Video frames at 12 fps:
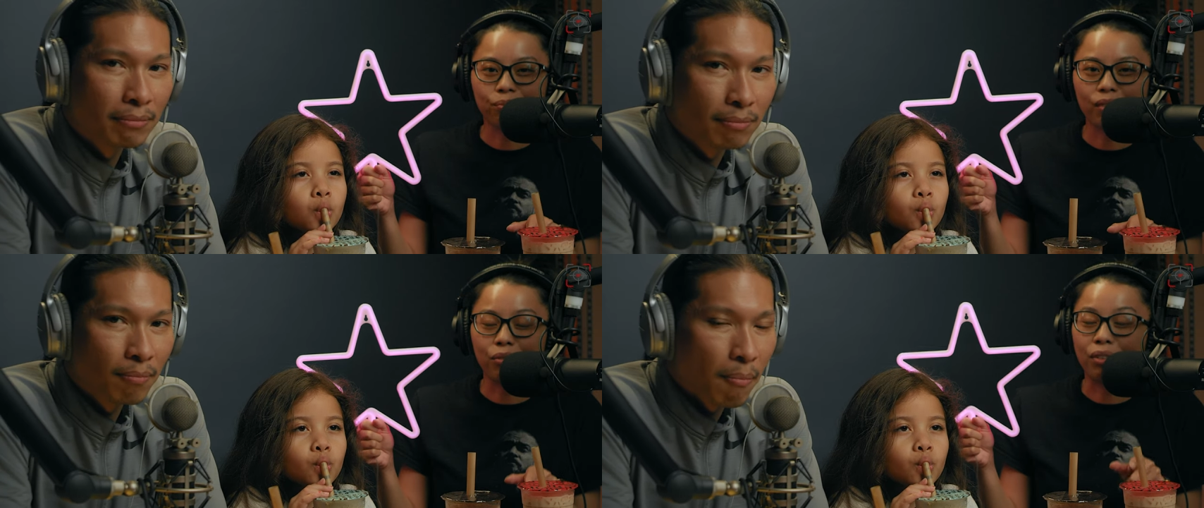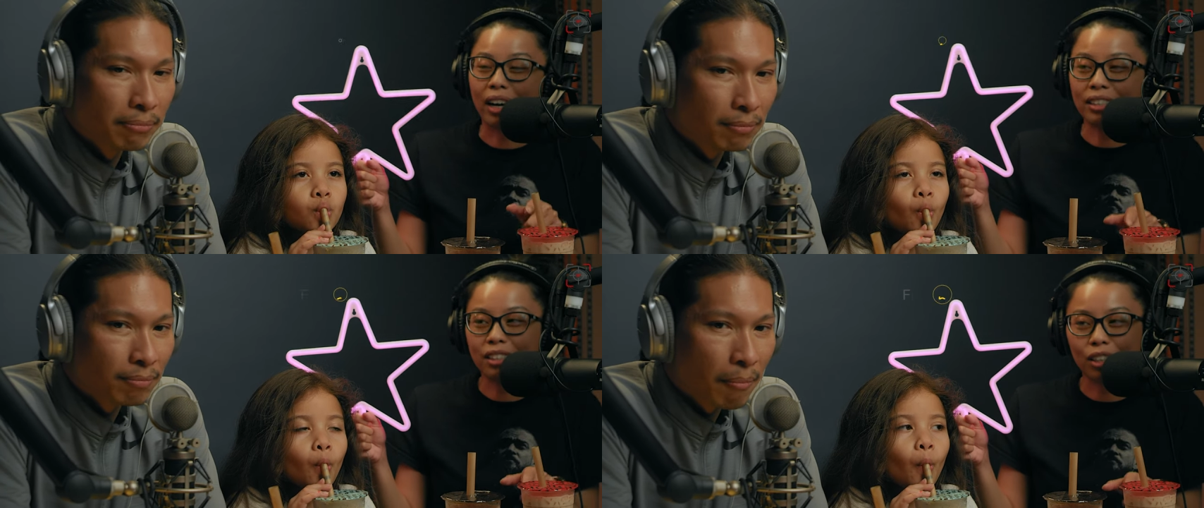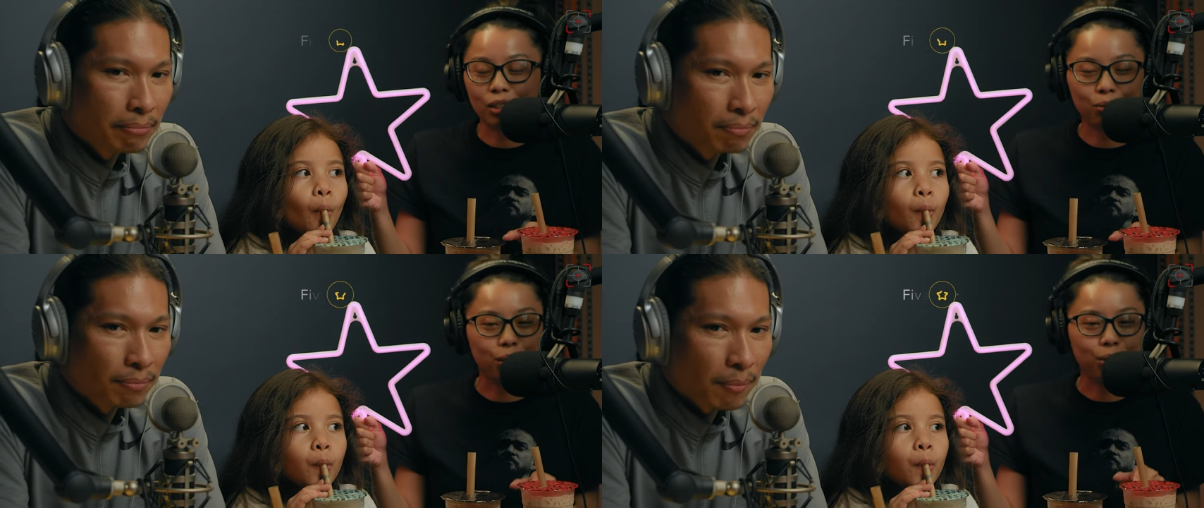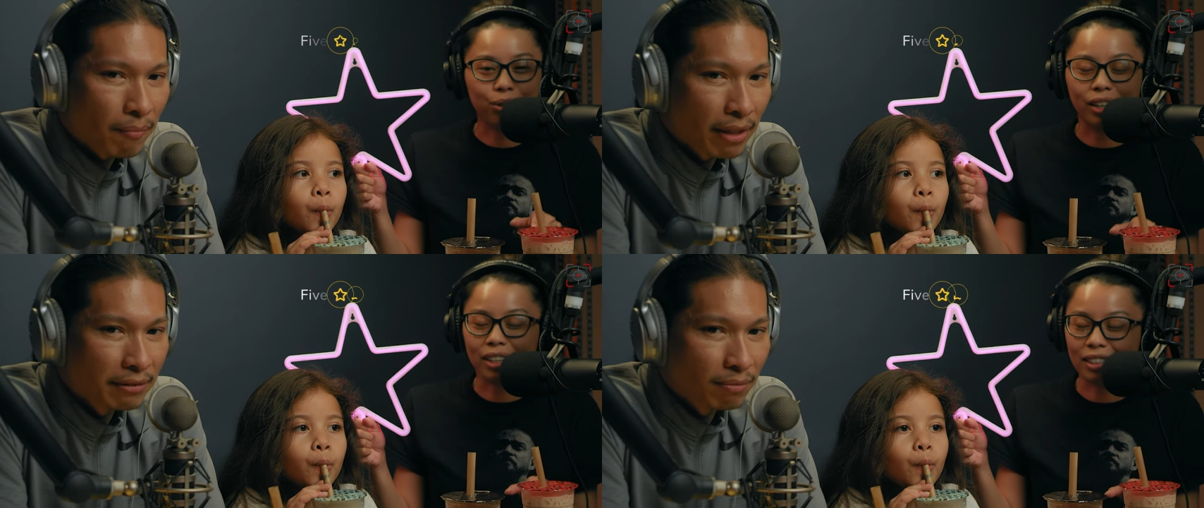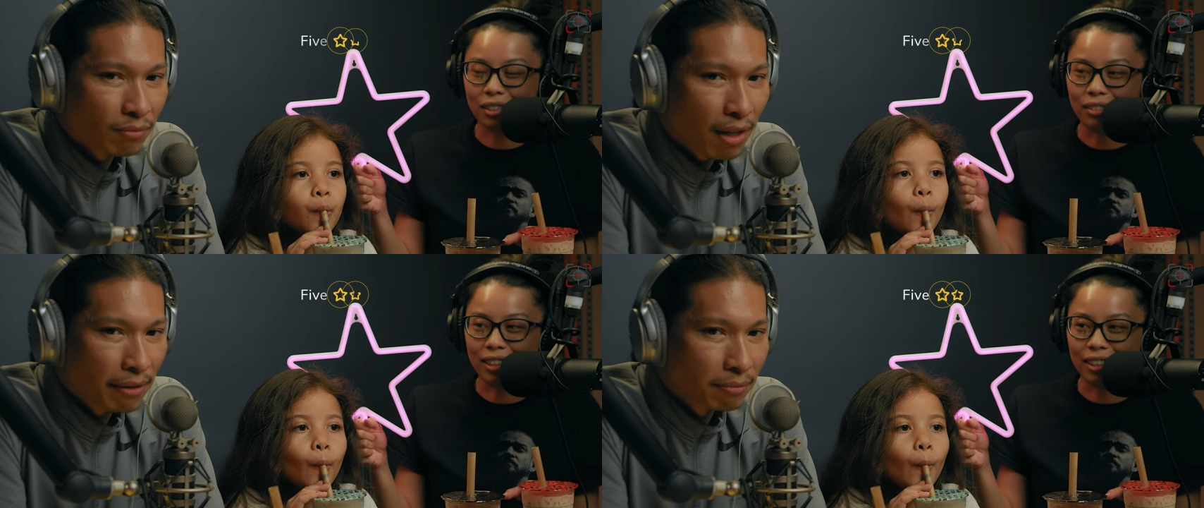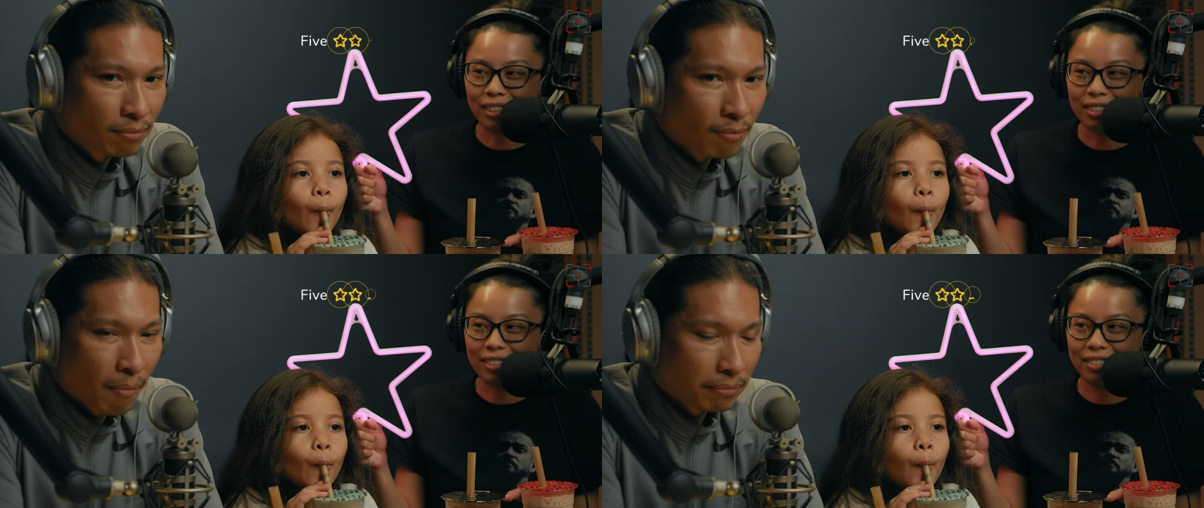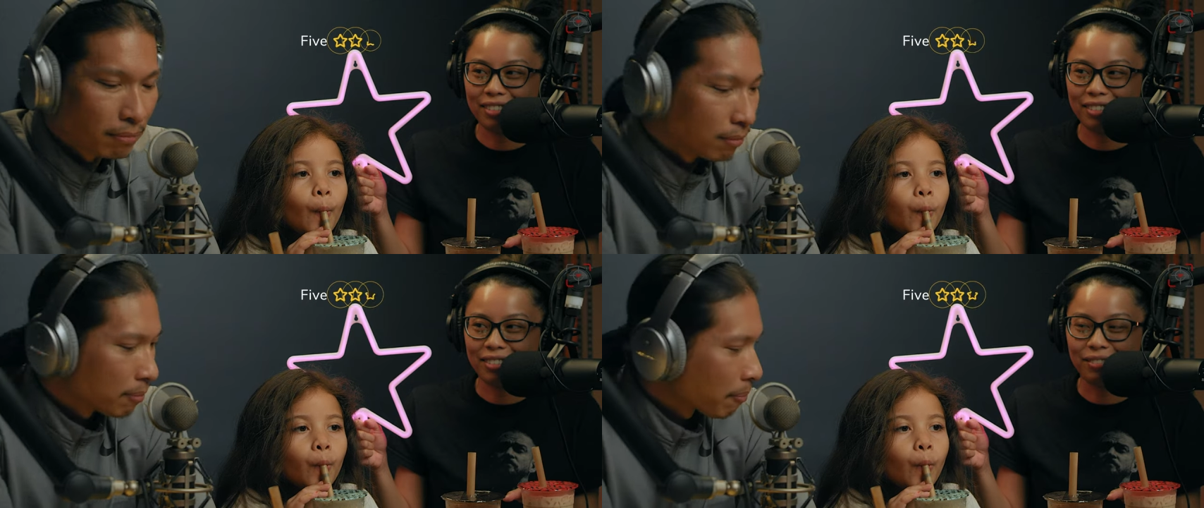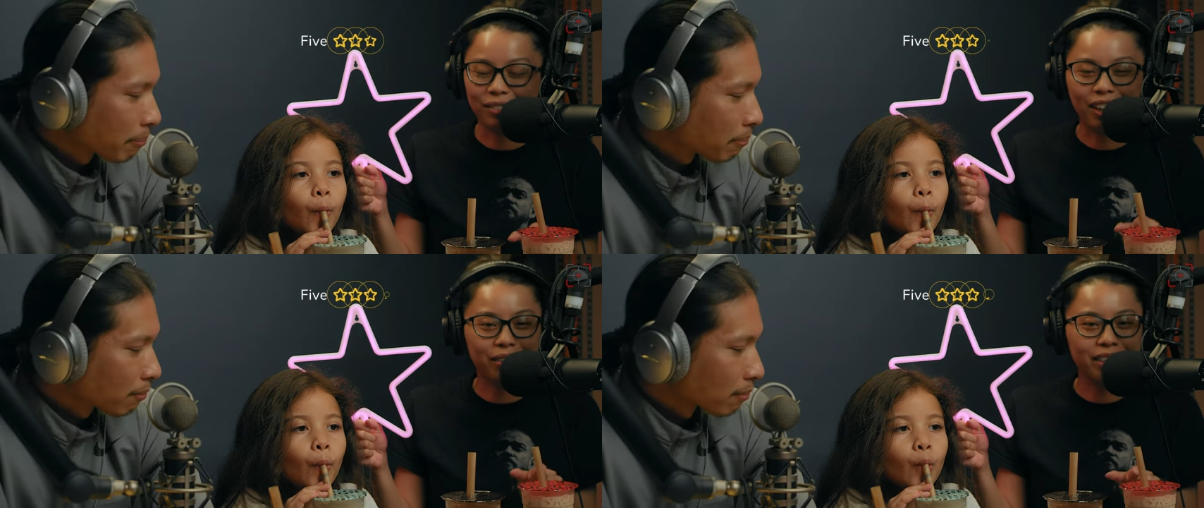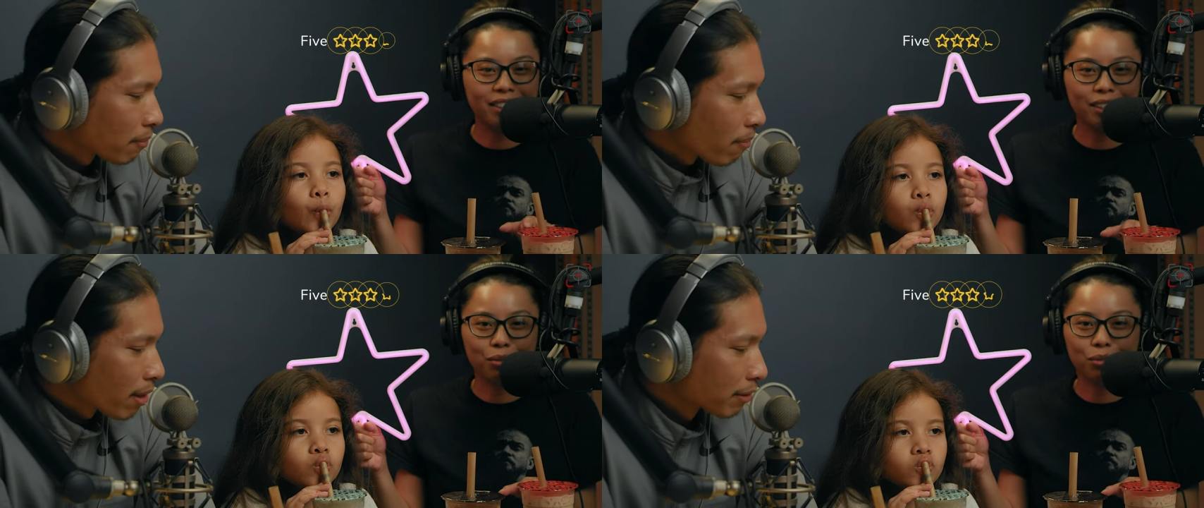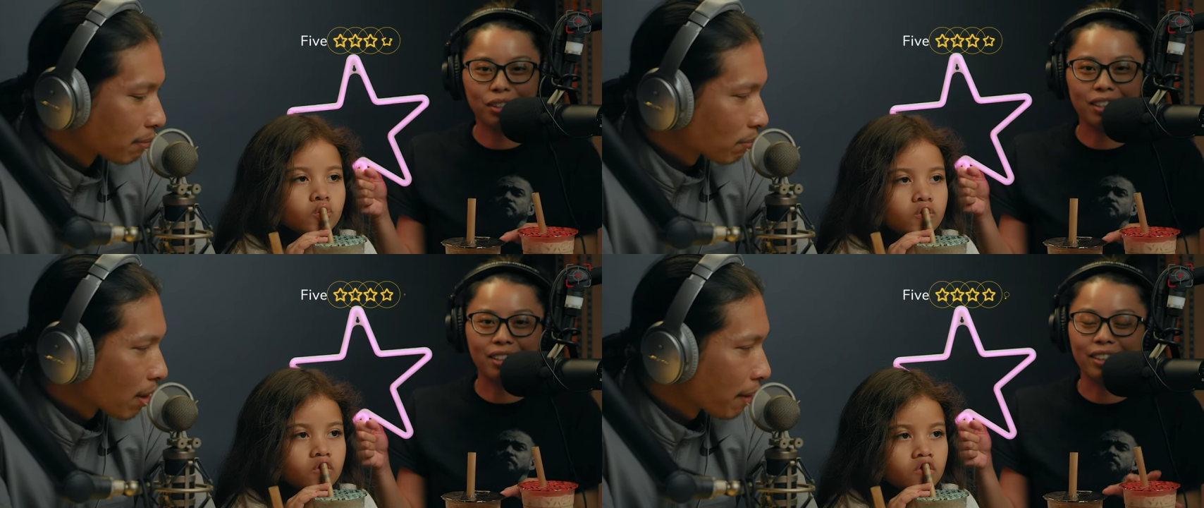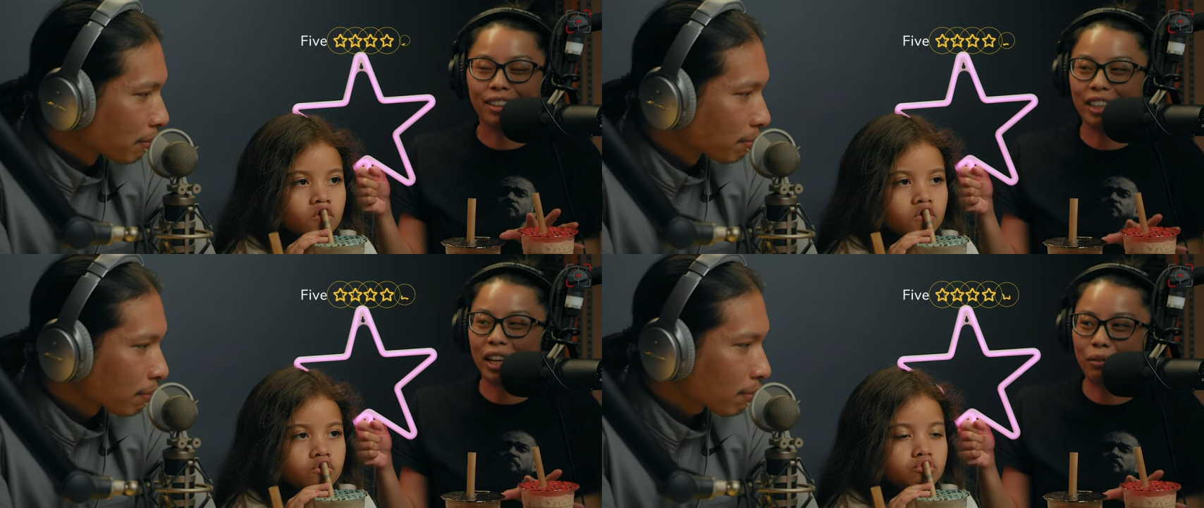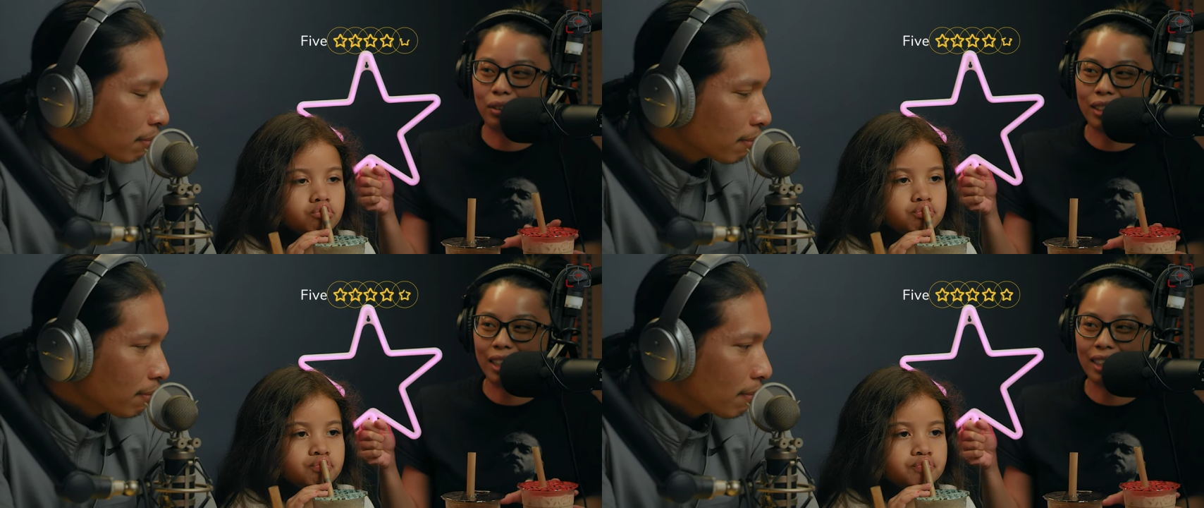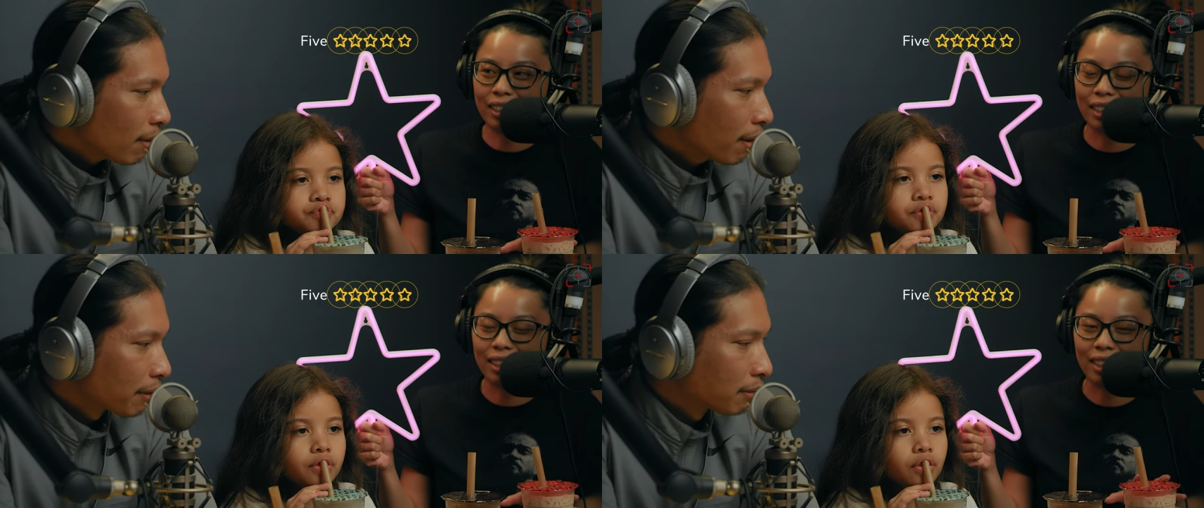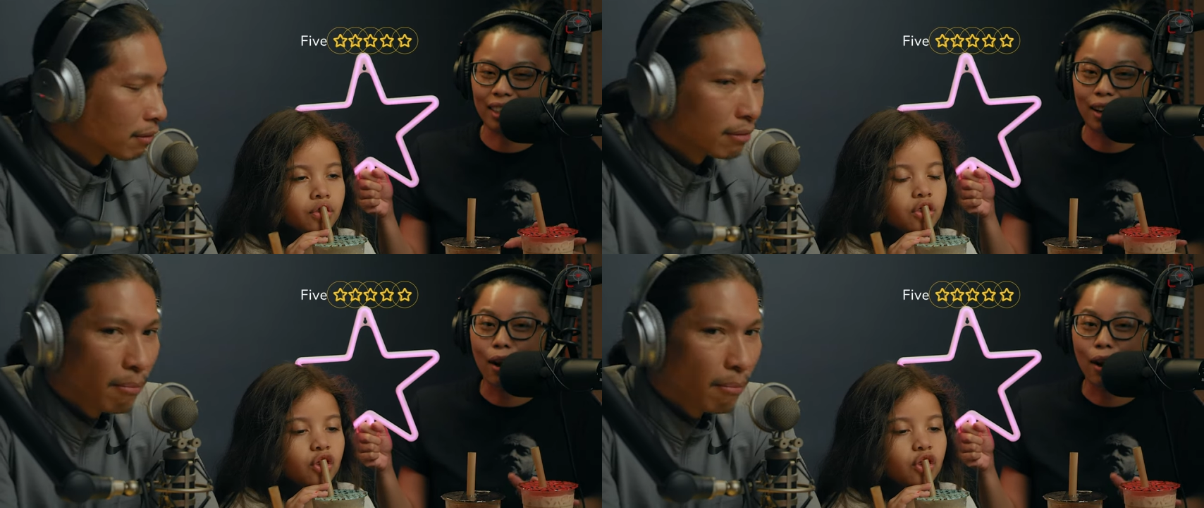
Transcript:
Speaker 1: five stars for the creativity. Mm-hmm. Very different. Nothing I ever tasted.